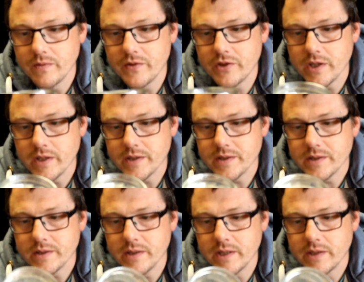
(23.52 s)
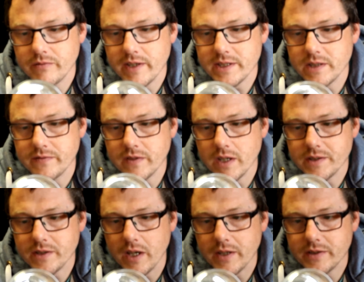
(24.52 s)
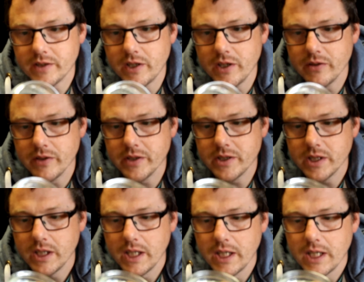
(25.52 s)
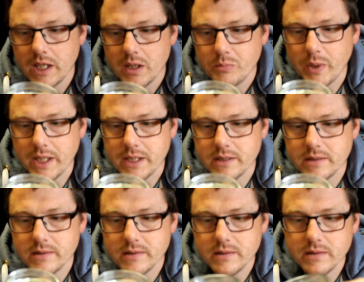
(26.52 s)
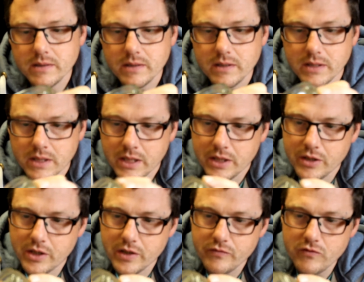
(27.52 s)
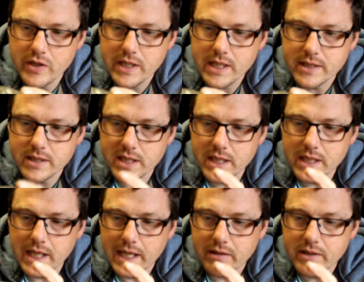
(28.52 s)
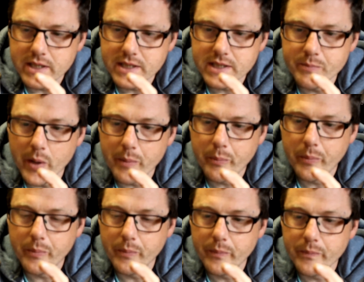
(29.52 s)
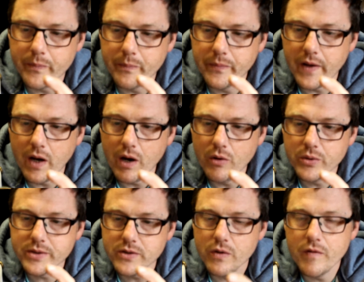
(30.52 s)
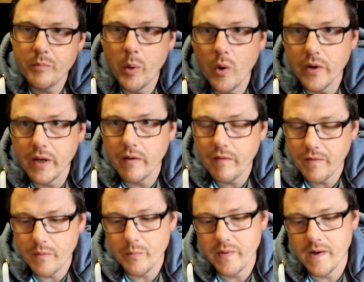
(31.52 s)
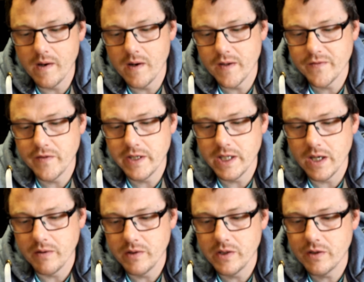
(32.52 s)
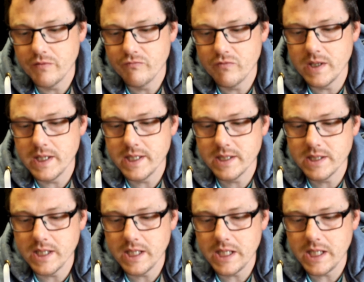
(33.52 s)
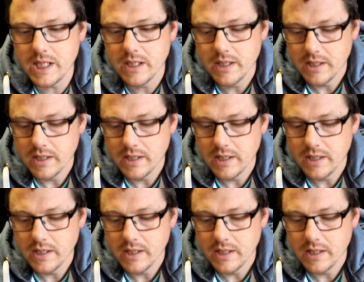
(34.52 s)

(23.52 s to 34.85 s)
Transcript: jars and the resin has cured, but you can really see now, and this is the whole sort of point from the last video, you can really see